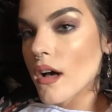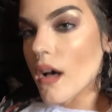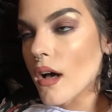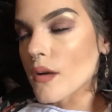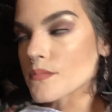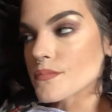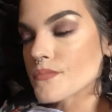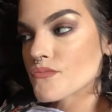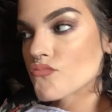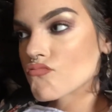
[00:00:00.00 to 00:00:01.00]

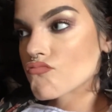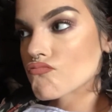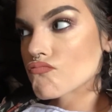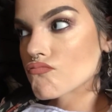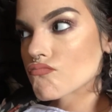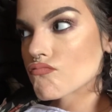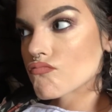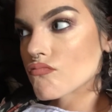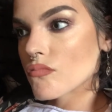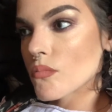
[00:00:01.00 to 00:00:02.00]
um,
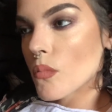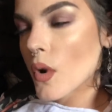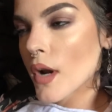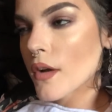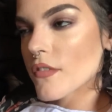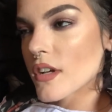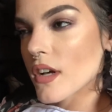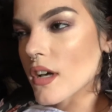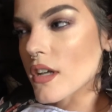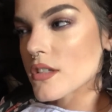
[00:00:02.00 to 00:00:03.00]
more of
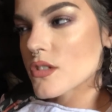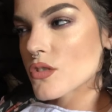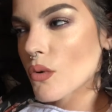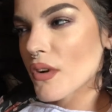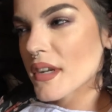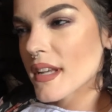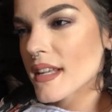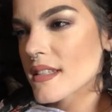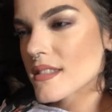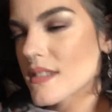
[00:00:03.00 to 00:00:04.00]
a
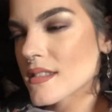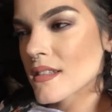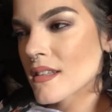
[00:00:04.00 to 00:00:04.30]
soreness